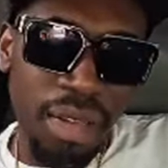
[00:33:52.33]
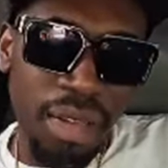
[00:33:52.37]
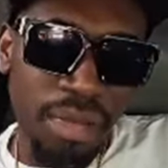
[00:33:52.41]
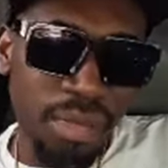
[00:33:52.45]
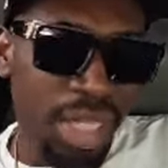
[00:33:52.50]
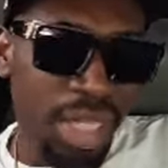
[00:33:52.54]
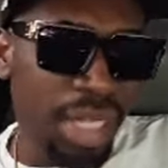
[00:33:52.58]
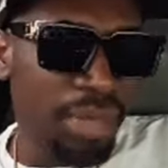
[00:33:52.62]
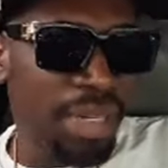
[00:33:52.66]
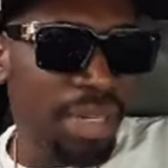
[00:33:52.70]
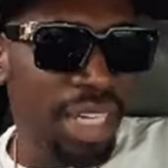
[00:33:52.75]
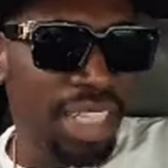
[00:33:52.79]
But
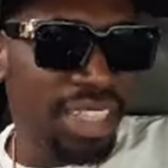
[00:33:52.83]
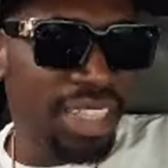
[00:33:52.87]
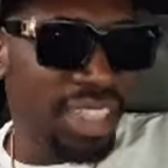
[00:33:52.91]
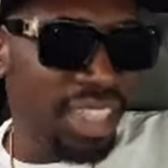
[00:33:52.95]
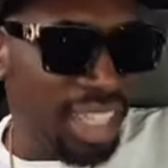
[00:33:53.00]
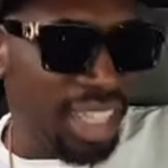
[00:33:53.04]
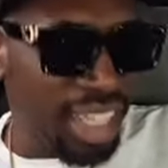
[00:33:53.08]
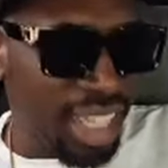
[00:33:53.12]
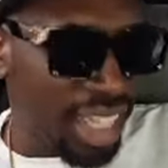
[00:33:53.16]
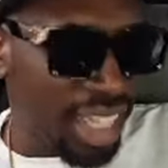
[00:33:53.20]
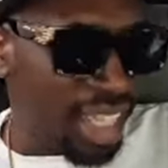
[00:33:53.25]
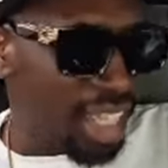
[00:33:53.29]
them
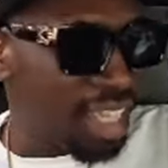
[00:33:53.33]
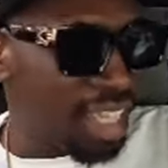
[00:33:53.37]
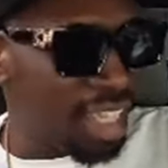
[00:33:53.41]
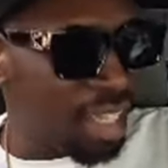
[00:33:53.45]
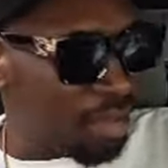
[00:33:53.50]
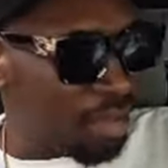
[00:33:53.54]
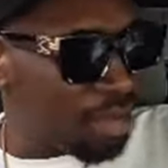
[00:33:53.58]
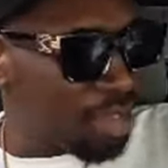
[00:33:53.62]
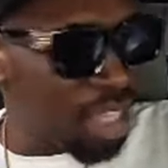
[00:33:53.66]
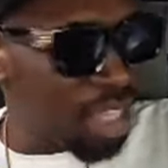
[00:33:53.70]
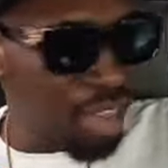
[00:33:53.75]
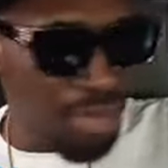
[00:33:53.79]
articulate
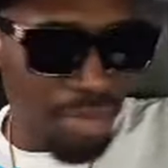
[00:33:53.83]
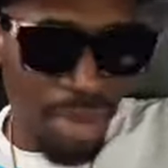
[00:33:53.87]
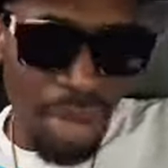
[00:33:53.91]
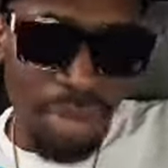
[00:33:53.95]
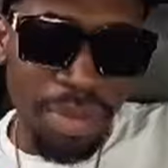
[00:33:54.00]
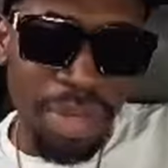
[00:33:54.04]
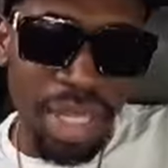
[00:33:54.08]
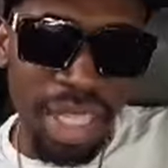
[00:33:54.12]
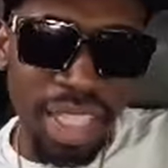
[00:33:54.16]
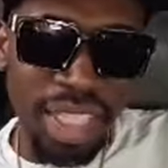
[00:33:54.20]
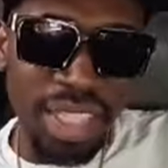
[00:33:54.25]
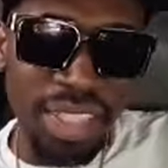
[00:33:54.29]
themselves
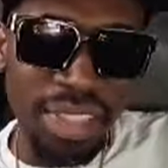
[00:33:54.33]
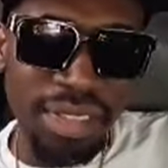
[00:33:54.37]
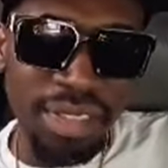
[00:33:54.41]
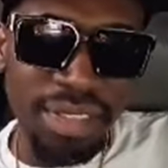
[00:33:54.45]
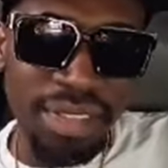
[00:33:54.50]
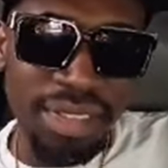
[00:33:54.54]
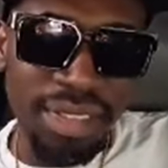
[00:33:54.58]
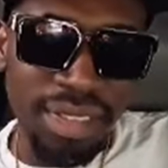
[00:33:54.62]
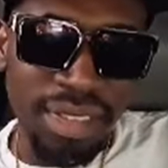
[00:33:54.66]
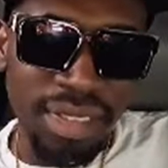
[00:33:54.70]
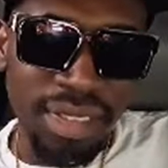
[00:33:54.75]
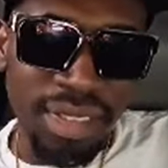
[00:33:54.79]
properly.
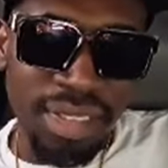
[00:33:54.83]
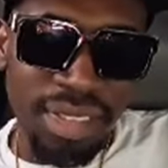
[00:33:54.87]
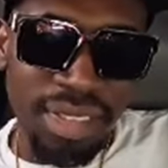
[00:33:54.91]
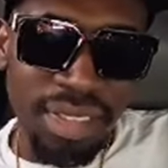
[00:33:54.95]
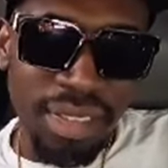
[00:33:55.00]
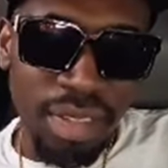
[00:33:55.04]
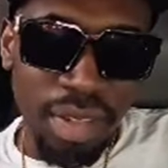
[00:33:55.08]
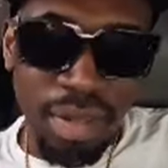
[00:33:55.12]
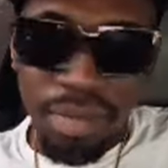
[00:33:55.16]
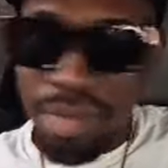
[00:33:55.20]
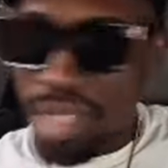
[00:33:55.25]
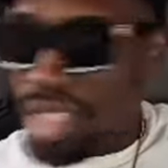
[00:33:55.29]

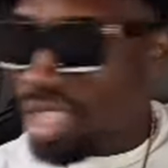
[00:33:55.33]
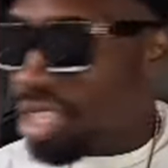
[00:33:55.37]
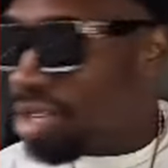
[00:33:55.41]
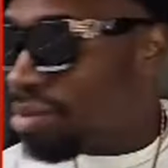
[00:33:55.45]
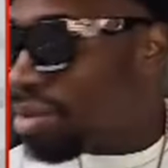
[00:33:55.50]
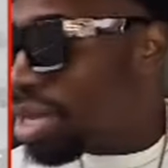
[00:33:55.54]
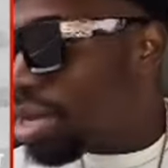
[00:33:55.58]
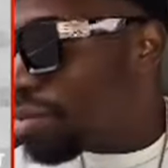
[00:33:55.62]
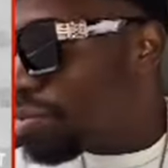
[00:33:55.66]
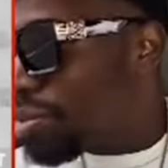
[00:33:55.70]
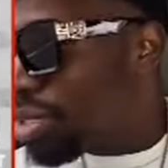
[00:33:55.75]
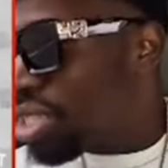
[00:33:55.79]
When me hear
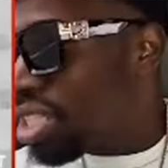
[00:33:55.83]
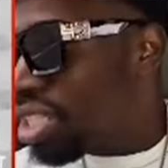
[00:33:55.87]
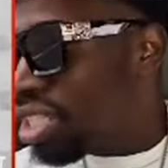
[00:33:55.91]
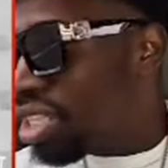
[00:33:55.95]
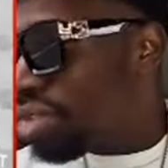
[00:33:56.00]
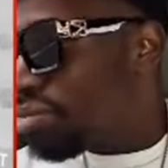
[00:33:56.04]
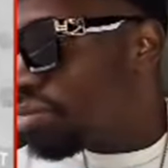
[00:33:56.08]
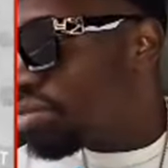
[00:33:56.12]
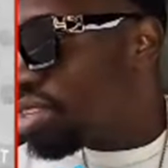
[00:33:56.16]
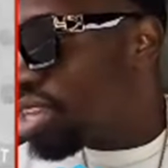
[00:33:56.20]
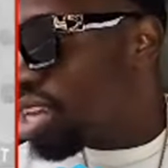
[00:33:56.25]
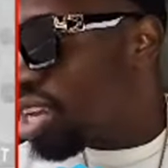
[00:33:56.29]
my people
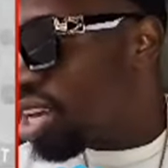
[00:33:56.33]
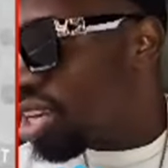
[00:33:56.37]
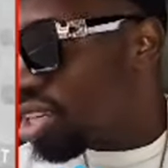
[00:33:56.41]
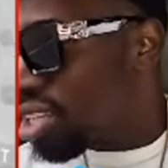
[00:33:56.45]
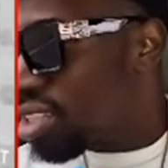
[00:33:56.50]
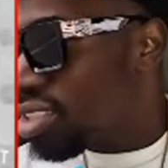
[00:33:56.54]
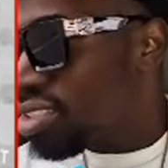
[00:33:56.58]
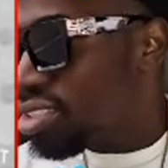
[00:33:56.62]
them talk,